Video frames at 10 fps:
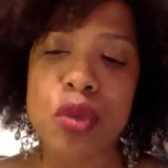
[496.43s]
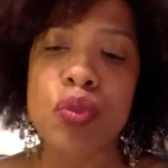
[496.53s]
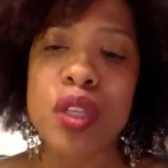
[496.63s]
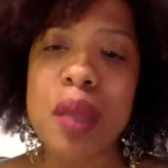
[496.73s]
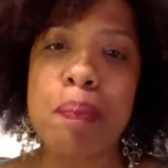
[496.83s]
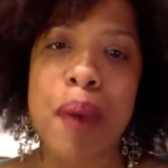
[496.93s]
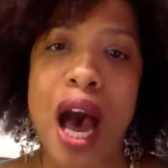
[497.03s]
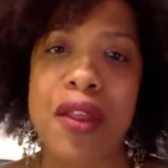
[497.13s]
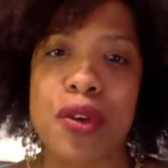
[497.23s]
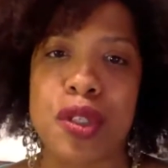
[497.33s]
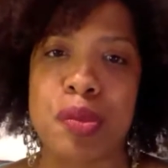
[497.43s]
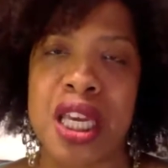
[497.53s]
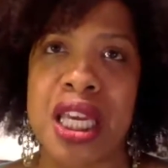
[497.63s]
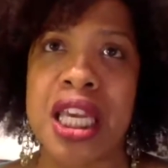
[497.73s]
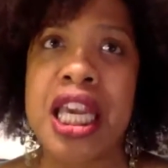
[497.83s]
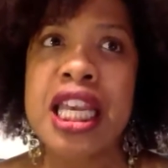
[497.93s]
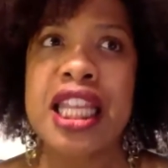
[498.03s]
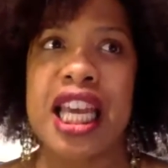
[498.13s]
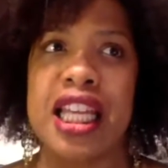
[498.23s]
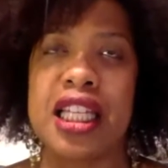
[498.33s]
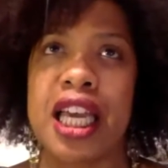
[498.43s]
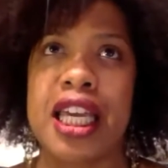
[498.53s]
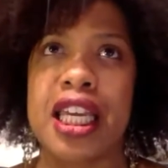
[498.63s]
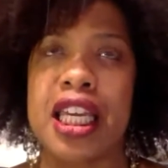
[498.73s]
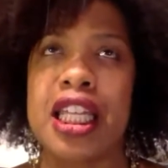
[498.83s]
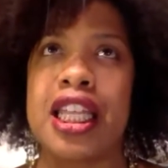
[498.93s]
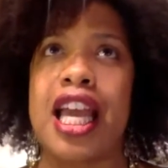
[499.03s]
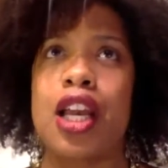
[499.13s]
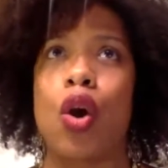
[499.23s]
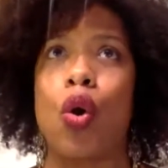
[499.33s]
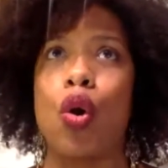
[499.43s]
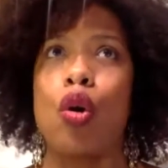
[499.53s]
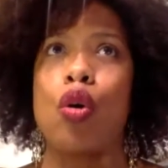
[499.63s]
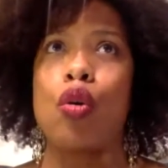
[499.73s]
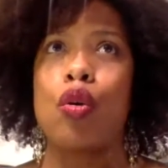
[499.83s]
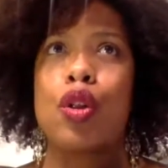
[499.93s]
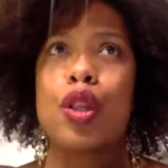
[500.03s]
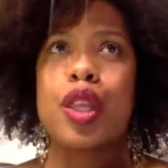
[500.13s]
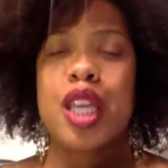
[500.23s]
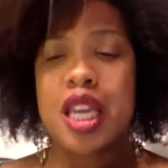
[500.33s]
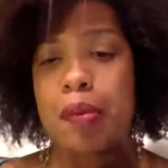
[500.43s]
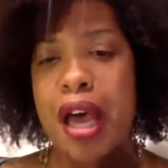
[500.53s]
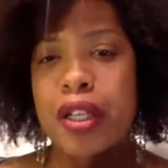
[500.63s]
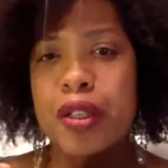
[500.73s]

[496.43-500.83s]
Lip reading: So it really bothers me that, like, that whole thing about